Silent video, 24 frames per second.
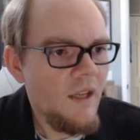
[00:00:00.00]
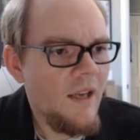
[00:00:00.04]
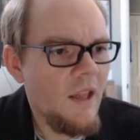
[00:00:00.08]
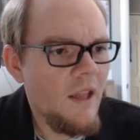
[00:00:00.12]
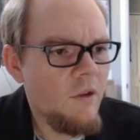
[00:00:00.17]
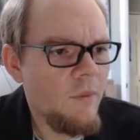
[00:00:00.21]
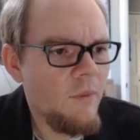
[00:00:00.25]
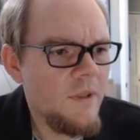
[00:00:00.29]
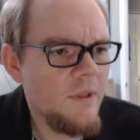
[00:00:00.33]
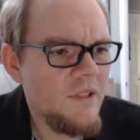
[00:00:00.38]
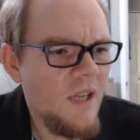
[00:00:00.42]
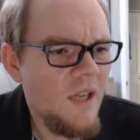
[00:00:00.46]

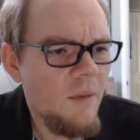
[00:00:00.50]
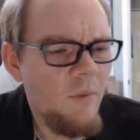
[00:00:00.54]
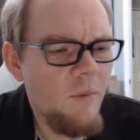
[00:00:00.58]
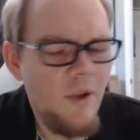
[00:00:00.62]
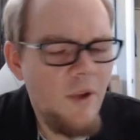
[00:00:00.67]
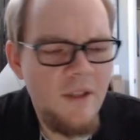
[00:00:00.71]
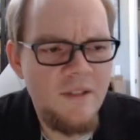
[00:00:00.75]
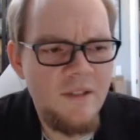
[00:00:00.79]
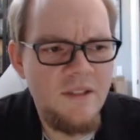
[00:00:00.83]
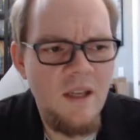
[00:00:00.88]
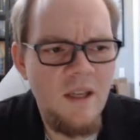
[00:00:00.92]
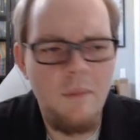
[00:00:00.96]
Now the reason I
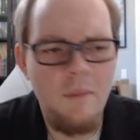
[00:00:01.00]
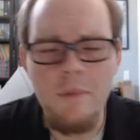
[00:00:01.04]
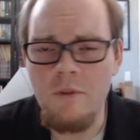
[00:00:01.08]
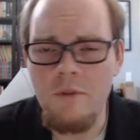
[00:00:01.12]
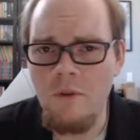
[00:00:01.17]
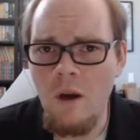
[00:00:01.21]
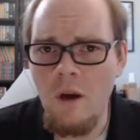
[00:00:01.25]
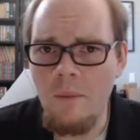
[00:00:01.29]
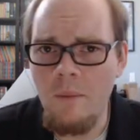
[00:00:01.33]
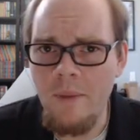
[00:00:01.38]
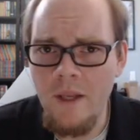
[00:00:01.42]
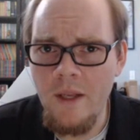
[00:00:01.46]
bring this up
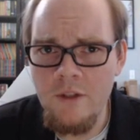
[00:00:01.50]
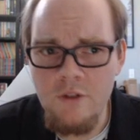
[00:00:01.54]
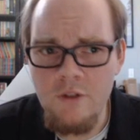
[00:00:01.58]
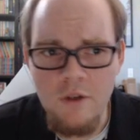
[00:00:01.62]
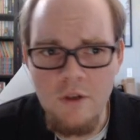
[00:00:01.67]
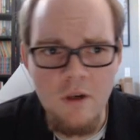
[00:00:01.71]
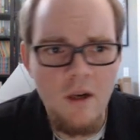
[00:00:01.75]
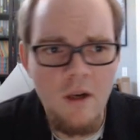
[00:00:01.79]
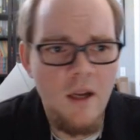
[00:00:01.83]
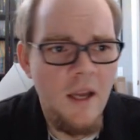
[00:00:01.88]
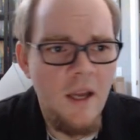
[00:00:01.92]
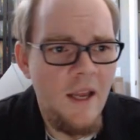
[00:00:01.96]
and draw a
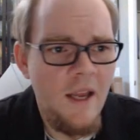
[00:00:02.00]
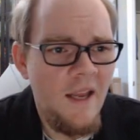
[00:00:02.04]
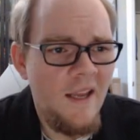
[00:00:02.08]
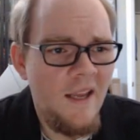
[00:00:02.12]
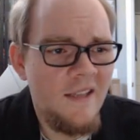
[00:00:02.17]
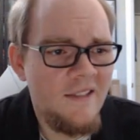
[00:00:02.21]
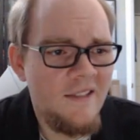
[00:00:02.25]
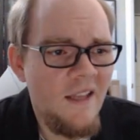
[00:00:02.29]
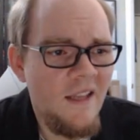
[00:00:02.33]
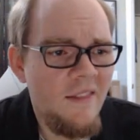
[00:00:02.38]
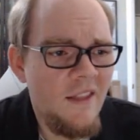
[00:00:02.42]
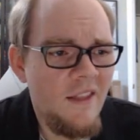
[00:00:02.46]
picture
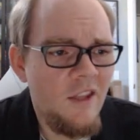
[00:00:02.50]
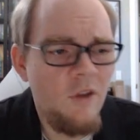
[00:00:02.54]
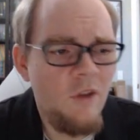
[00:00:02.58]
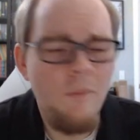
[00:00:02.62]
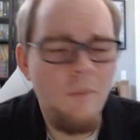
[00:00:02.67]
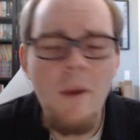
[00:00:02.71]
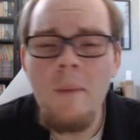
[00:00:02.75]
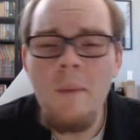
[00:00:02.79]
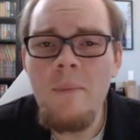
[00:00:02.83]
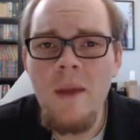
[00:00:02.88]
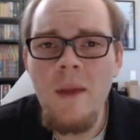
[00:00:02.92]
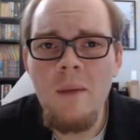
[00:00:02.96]
is I think
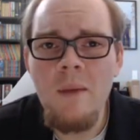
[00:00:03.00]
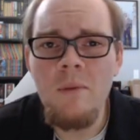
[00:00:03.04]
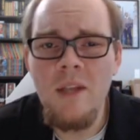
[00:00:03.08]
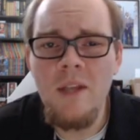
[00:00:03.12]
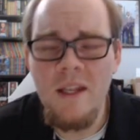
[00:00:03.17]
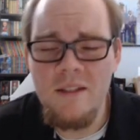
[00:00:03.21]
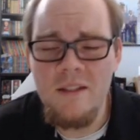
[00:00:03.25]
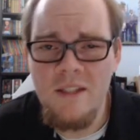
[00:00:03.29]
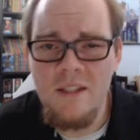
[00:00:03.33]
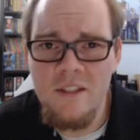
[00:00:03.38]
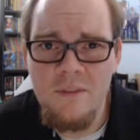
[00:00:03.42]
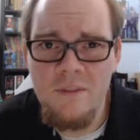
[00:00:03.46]
you might be
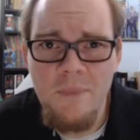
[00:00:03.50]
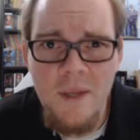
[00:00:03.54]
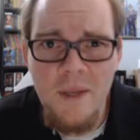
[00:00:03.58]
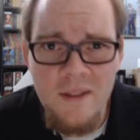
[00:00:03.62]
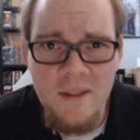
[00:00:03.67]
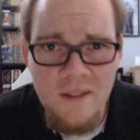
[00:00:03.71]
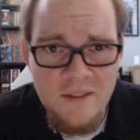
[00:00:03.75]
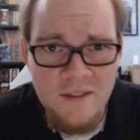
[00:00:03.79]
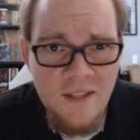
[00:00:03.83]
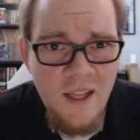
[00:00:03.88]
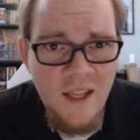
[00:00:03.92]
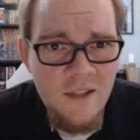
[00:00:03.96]
able to
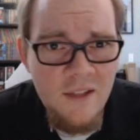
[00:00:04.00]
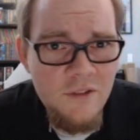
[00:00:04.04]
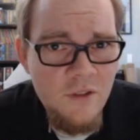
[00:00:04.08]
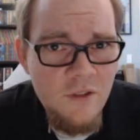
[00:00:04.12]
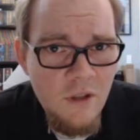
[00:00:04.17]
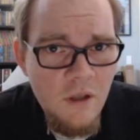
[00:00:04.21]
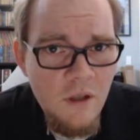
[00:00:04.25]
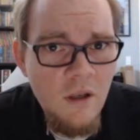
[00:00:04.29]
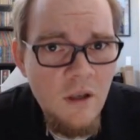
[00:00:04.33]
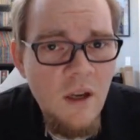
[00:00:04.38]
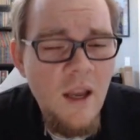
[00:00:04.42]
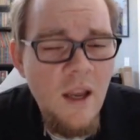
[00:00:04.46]
anticipate this
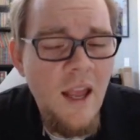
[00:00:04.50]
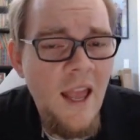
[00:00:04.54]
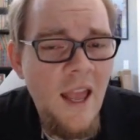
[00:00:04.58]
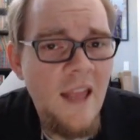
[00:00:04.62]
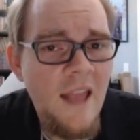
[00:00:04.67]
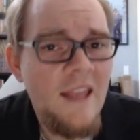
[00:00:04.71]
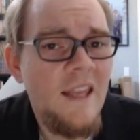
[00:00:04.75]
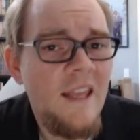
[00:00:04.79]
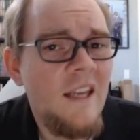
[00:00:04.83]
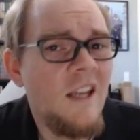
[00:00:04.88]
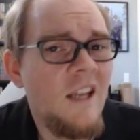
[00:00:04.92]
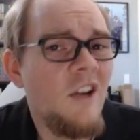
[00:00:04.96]
answer
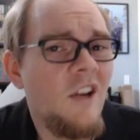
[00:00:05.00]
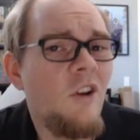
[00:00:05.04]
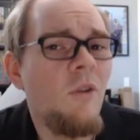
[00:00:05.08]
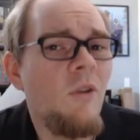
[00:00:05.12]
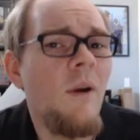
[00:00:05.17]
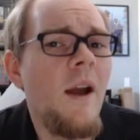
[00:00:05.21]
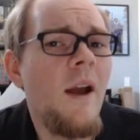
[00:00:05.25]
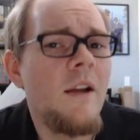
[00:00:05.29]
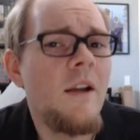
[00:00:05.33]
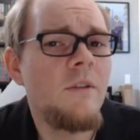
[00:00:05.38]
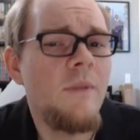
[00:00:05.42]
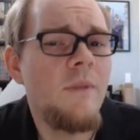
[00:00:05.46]
and get it
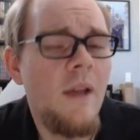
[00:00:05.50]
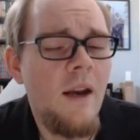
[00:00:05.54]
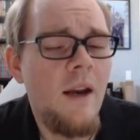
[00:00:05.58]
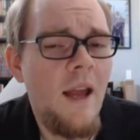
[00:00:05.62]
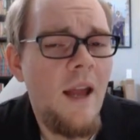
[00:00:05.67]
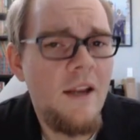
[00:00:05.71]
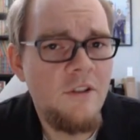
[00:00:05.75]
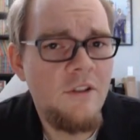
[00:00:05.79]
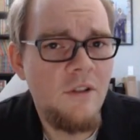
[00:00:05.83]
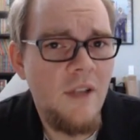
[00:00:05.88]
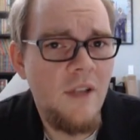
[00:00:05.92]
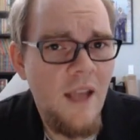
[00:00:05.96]
correct
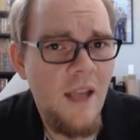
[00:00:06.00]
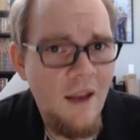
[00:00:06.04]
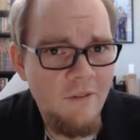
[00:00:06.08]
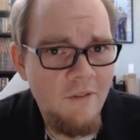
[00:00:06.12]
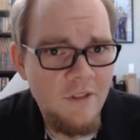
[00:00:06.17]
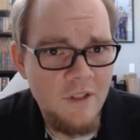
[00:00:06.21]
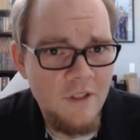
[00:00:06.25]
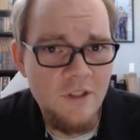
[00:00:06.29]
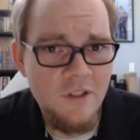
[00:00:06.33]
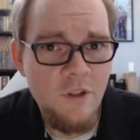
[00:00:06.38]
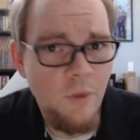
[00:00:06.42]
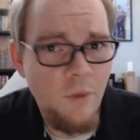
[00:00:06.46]
without actually
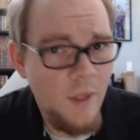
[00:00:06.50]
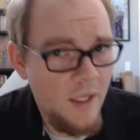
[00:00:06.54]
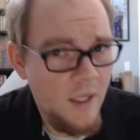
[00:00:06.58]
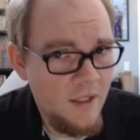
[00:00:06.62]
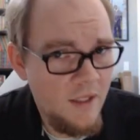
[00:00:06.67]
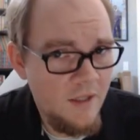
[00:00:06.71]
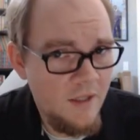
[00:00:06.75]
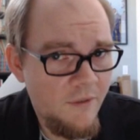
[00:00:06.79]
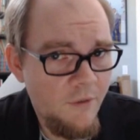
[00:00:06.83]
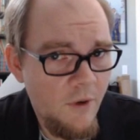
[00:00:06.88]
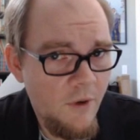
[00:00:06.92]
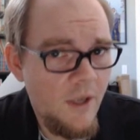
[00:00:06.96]
having to do
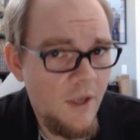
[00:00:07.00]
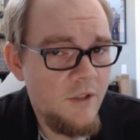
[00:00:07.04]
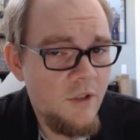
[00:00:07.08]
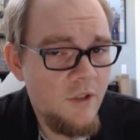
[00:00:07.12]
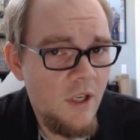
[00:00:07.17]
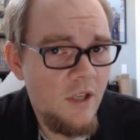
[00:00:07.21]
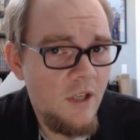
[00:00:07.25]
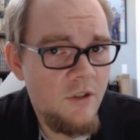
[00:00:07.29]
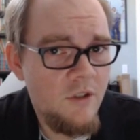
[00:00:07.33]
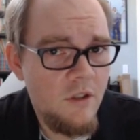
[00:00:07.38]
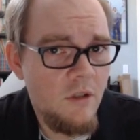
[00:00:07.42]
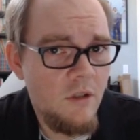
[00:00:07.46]

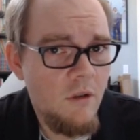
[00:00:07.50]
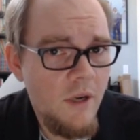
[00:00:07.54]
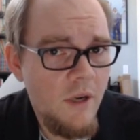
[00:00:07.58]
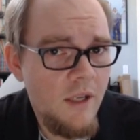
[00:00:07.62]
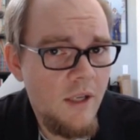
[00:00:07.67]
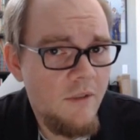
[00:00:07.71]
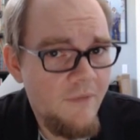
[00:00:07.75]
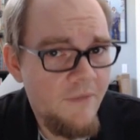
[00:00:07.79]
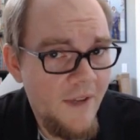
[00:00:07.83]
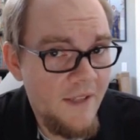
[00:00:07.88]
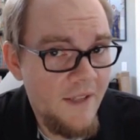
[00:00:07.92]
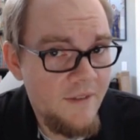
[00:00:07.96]
differentiation or
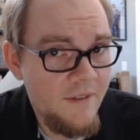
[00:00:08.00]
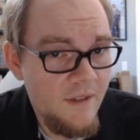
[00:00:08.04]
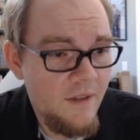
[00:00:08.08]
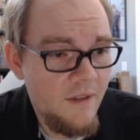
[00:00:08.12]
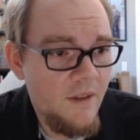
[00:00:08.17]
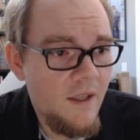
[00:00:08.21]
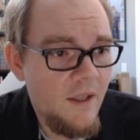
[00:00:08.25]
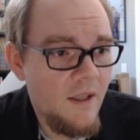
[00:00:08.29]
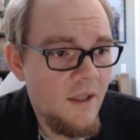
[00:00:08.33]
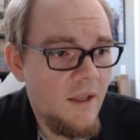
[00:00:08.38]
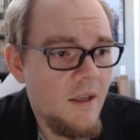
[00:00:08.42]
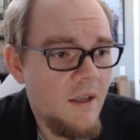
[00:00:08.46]
any fancy
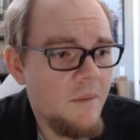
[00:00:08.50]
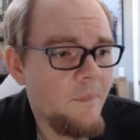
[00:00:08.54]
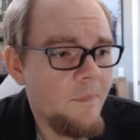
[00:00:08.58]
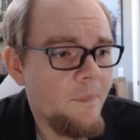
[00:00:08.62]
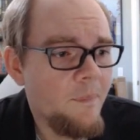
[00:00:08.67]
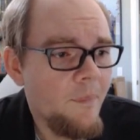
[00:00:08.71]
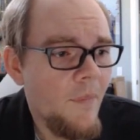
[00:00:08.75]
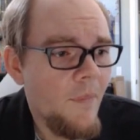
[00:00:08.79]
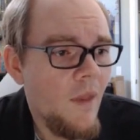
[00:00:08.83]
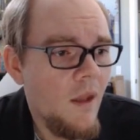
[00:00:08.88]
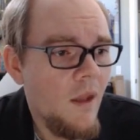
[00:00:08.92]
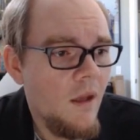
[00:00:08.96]
thinking.
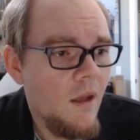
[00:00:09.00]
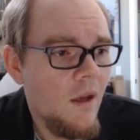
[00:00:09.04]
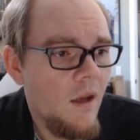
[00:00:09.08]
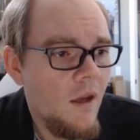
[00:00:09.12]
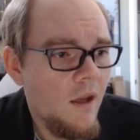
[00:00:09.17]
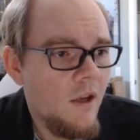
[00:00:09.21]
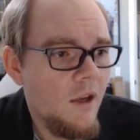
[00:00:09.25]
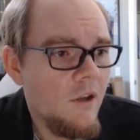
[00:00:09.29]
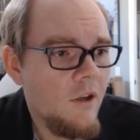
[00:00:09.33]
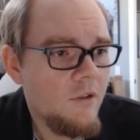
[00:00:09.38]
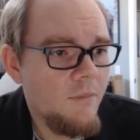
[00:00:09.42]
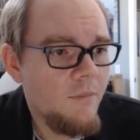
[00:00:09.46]

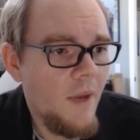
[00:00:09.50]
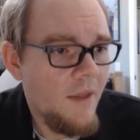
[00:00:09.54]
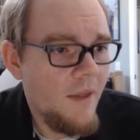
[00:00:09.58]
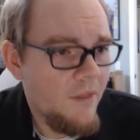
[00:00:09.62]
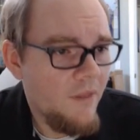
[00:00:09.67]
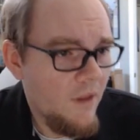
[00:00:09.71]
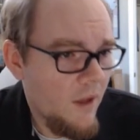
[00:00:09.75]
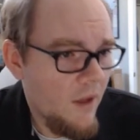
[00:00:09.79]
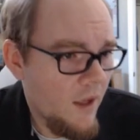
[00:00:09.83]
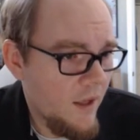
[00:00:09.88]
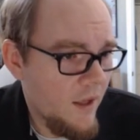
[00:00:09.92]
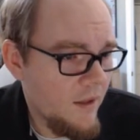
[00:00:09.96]
Here's my
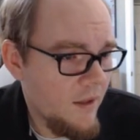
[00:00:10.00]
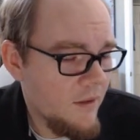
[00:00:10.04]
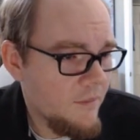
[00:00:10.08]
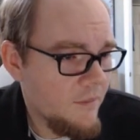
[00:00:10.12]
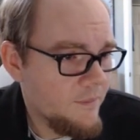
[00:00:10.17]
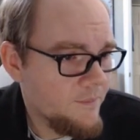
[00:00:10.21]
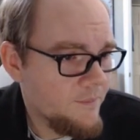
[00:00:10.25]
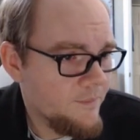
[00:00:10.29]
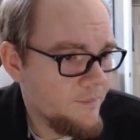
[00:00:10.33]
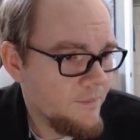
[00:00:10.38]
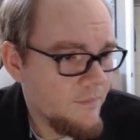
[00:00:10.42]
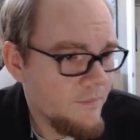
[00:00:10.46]
thought.
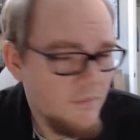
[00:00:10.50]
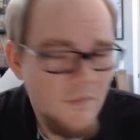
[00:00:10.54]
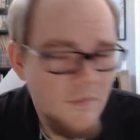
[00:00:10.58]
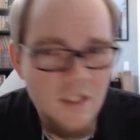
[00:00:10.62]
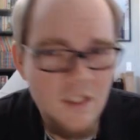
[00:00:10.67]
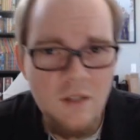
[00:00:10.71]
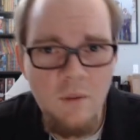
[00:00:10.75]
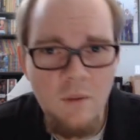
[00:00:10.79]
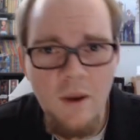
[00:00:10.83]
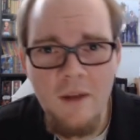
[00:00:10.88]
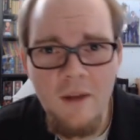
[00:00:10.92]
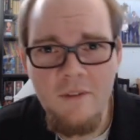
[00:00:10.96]

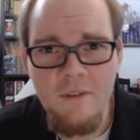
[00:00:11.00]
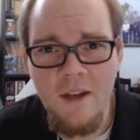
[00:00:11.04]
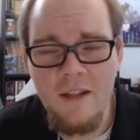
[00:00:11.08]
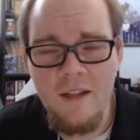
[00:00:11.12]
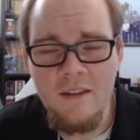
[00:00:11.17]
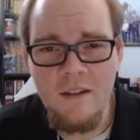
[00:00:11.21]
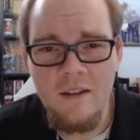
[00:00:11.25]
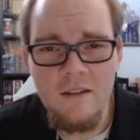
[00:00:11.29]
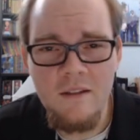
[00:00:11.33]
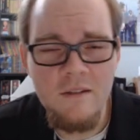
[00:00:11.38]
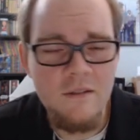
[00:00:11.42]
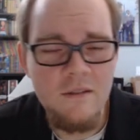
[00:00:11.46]
I don't know why I've
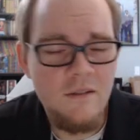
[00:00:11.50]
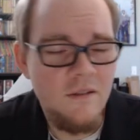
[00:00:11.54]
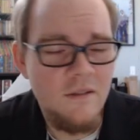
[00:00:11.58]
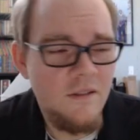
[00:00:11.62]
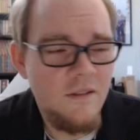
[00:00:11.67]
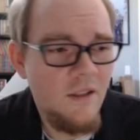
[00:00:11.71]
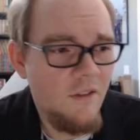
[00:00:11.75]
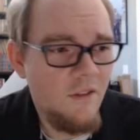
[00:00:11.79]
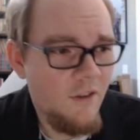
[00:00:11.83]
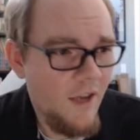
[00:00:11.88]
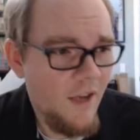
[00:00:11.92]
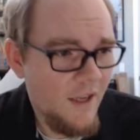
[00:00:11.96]
got the
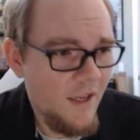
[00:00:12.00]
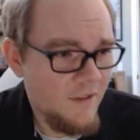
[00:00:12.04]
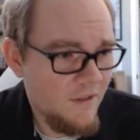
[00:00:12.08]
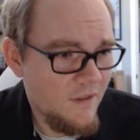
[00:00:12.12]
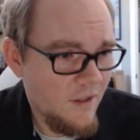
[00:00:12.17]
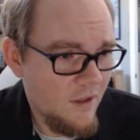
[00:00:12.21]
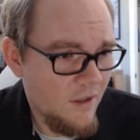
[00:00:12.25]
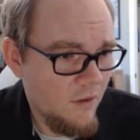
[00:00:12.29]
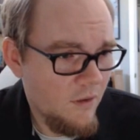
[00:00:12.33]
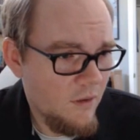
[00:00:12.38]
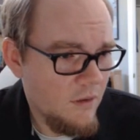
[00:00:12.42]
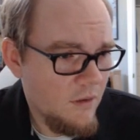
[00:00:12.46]
southern
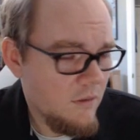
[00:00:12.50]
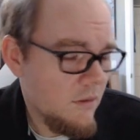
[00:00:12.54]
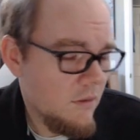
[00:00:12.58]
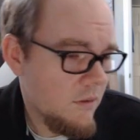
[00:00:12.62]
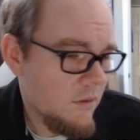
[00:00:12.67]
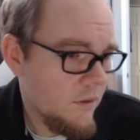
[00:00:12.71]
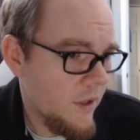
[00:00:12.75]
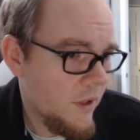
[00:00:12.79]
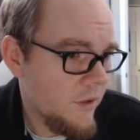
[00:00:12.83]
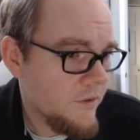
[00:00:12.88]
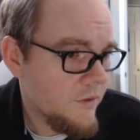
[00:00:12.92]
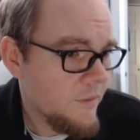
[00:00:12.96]
accent going.
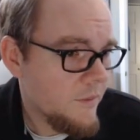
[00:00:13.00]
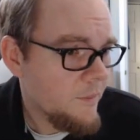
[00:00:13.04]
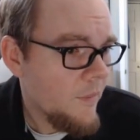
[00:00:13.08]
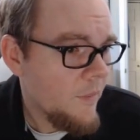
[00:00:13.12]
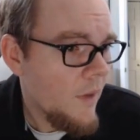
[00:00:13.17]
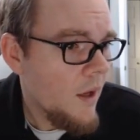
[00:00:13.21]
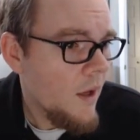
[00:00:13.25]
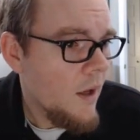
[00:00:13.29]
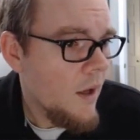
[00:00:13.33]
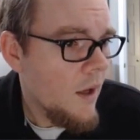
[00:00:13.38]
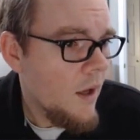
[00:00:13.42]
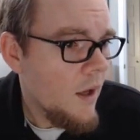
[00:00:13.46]
Who knows?
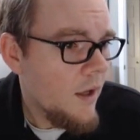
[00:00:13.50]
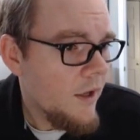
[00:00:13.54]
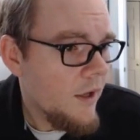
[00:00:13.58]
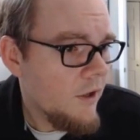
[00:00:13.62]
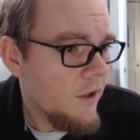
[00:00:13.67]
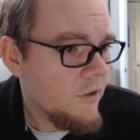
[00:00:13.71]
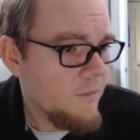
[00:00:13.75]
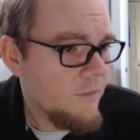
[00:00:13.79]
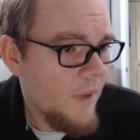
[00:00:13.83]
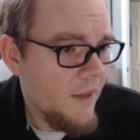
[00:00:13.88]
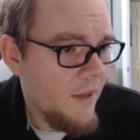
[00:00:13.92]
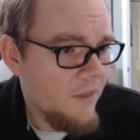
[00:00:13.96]

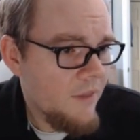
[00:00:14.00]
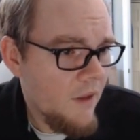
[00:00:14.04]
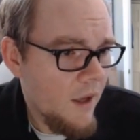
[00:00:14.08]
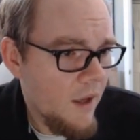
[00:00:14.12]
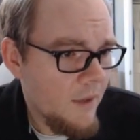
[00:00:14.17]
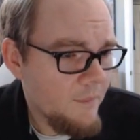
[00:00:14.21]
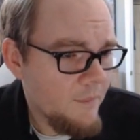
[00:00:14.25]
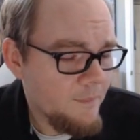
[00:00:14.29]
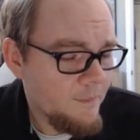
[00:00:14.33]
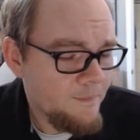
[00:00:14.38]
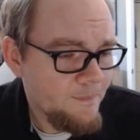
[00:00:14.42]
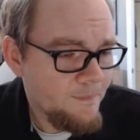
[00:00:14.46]
Here's my
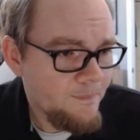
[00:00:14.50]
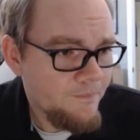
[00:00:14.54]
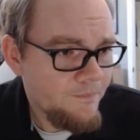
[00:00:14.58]
thought.